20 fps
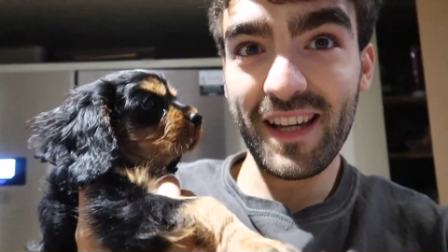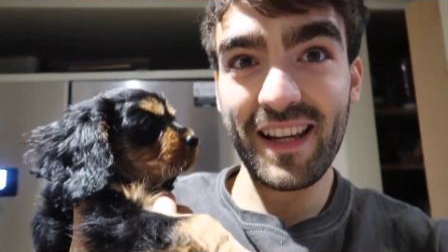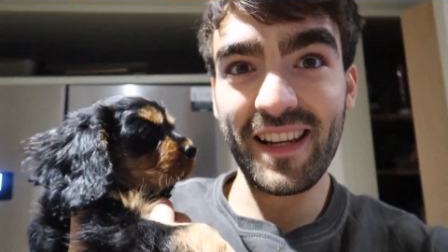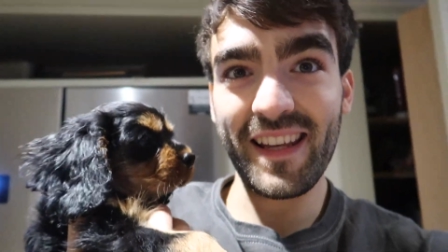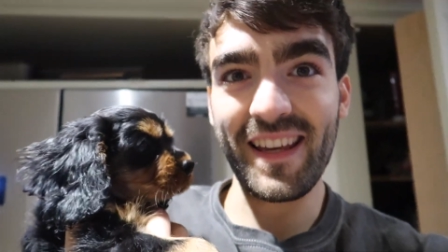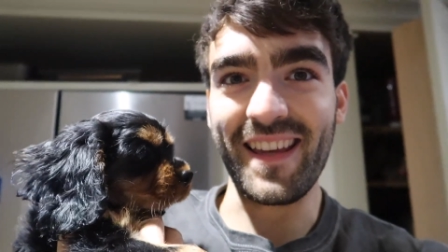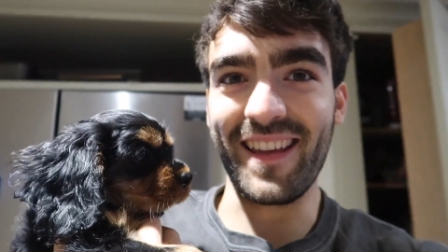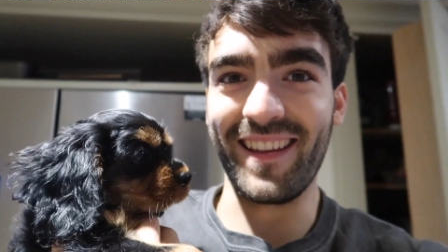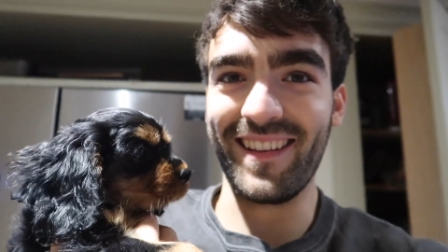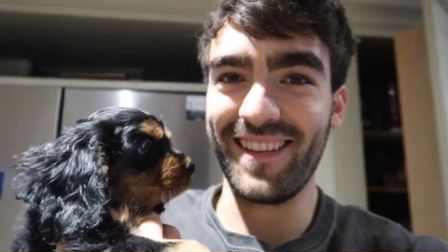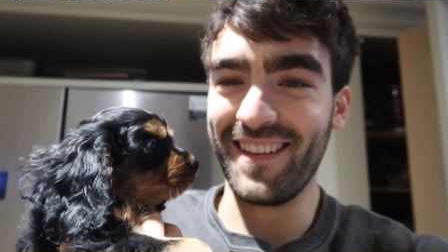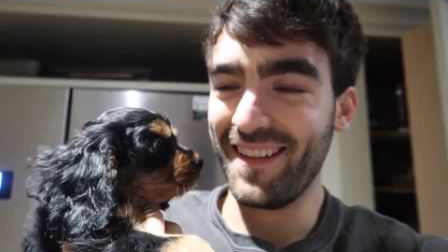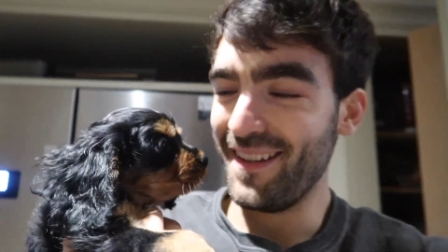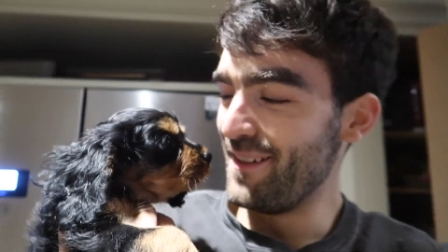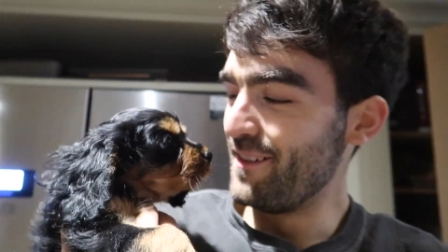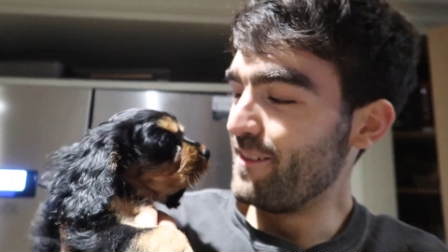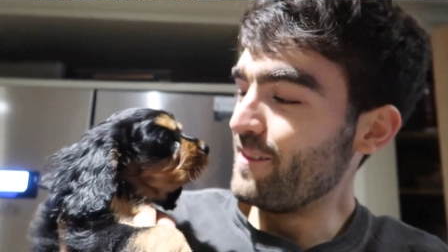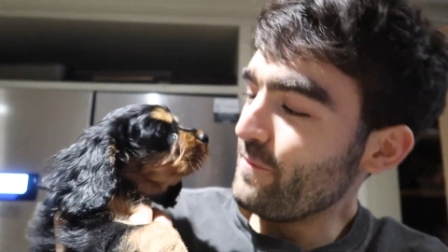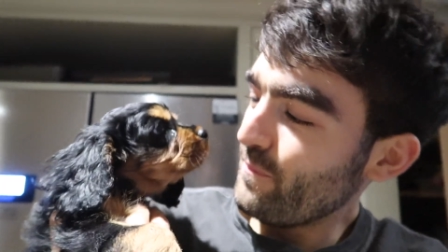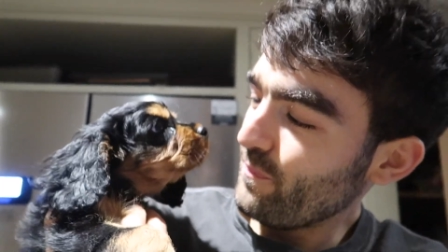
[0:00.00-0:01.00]
Daddy.
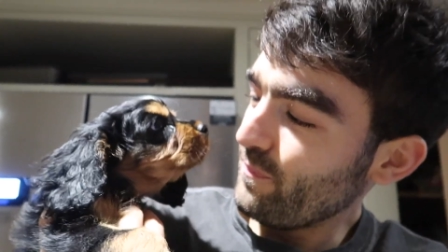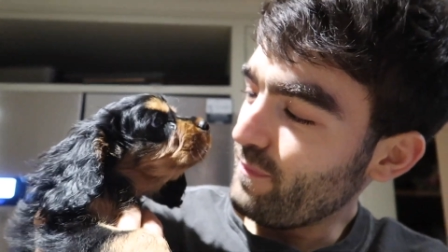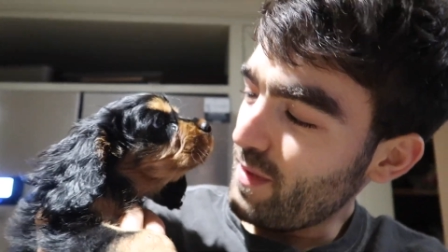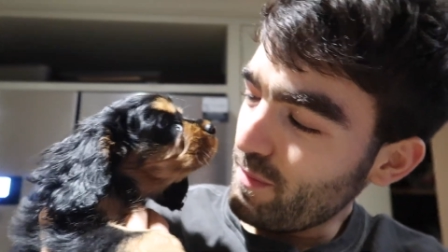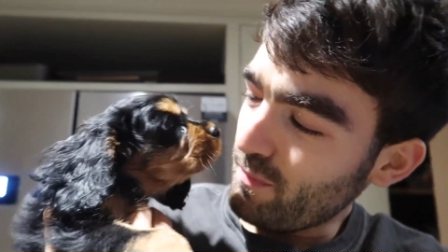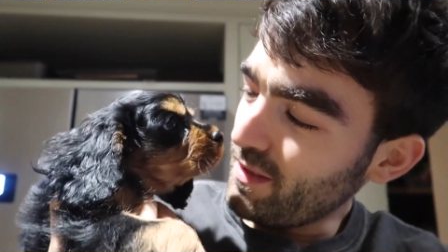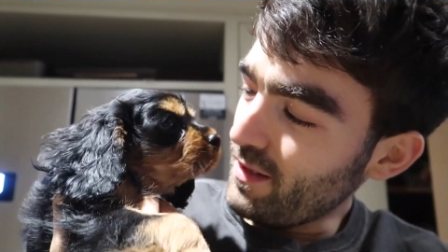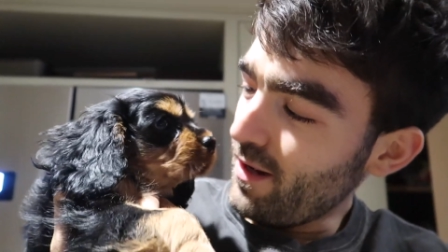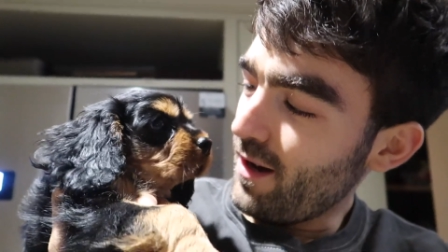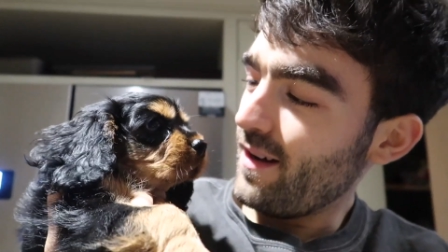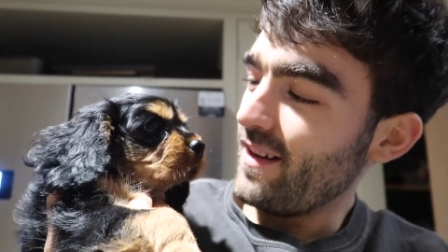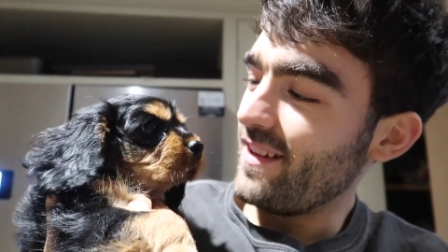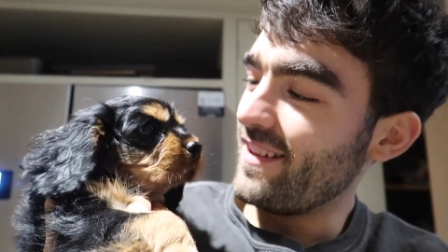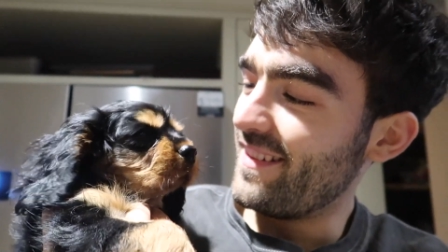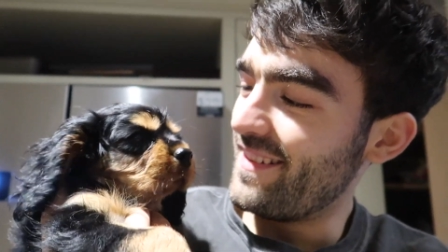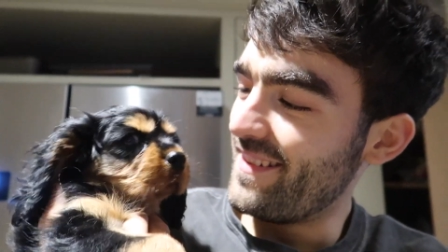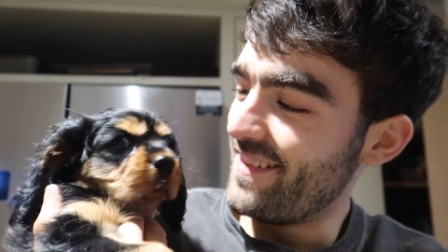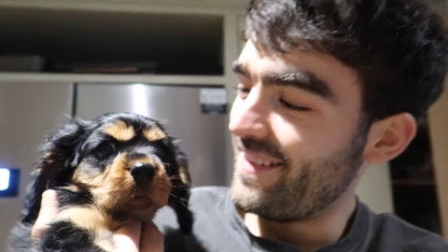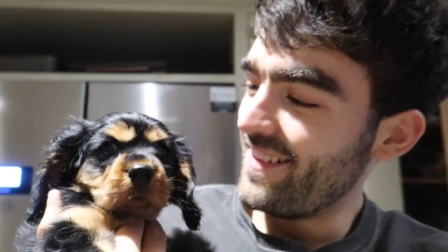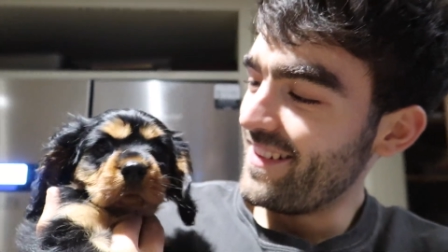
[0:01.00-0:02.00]
Maybe not.
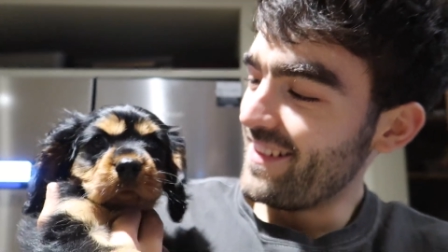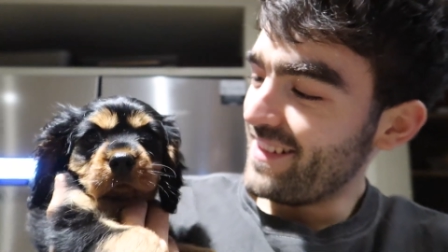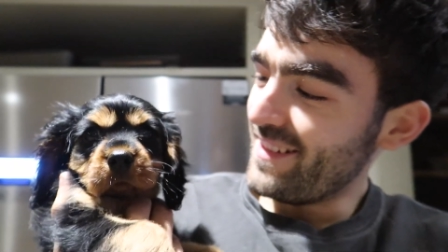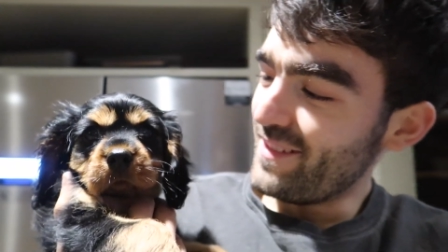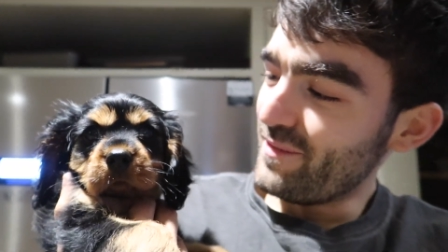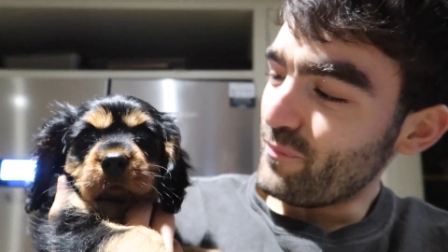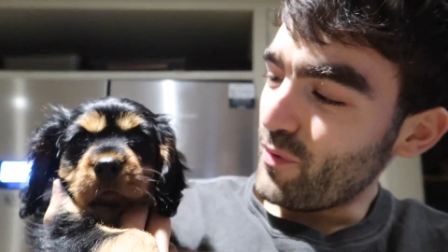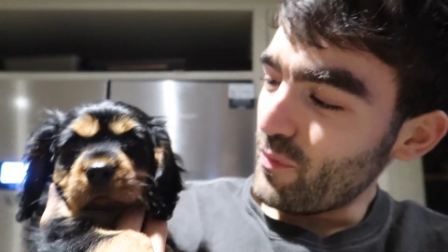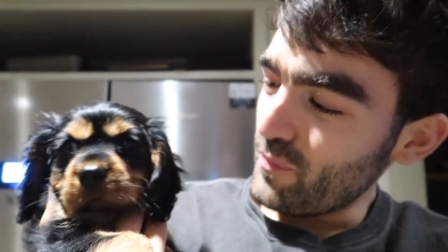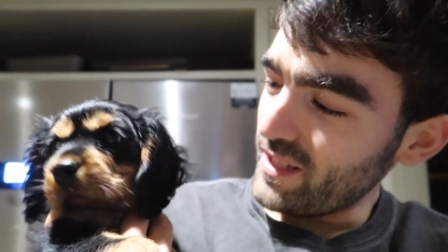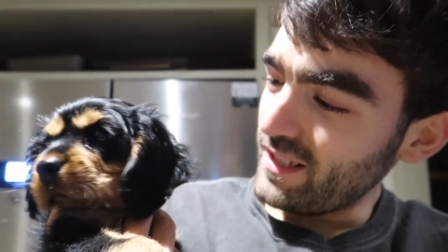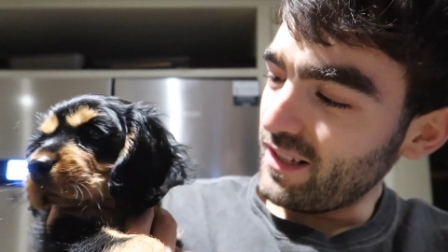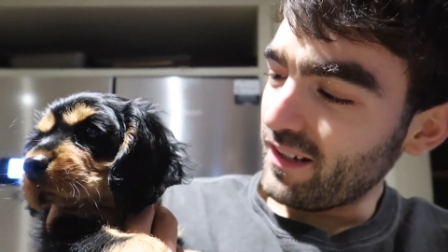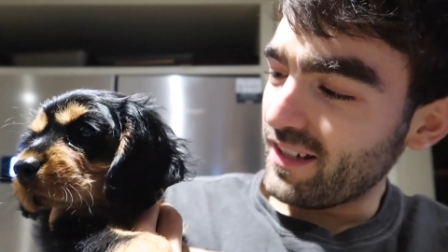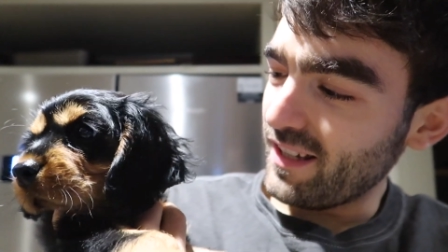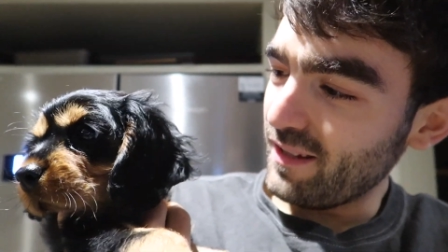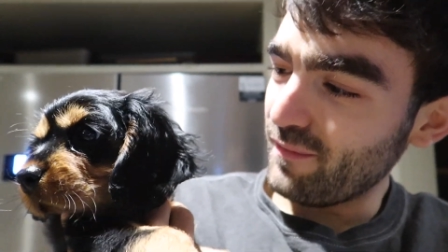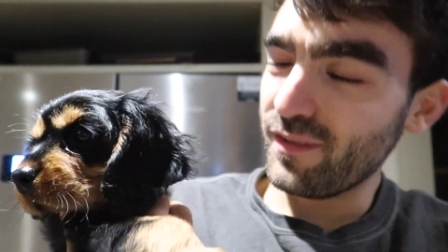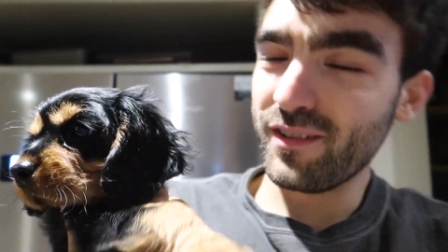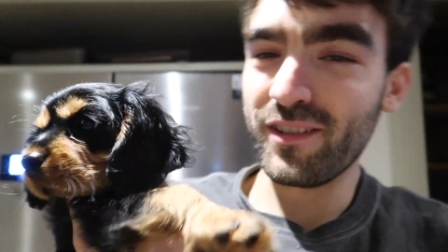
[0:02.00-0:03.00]
Probably
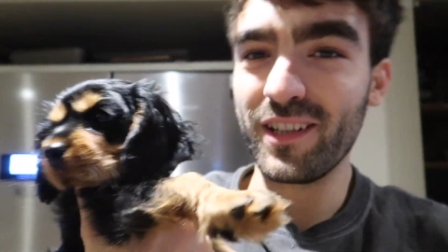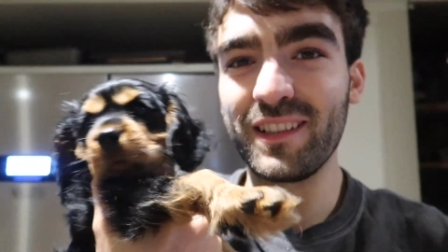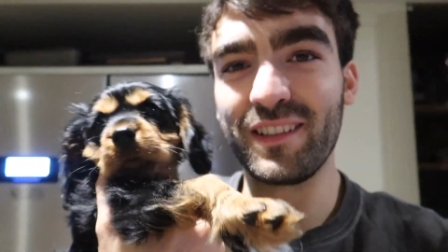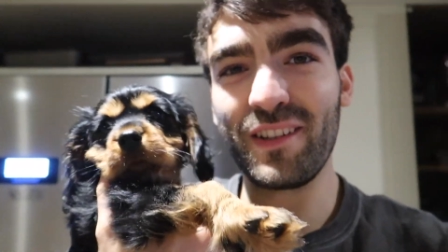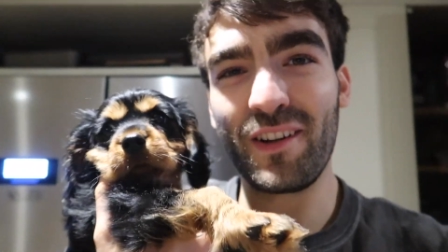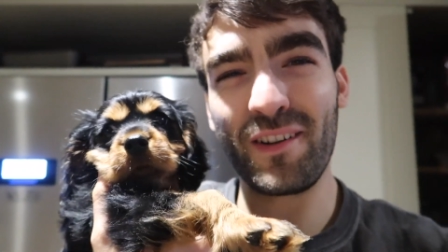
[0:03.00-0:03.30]
lucky if you're a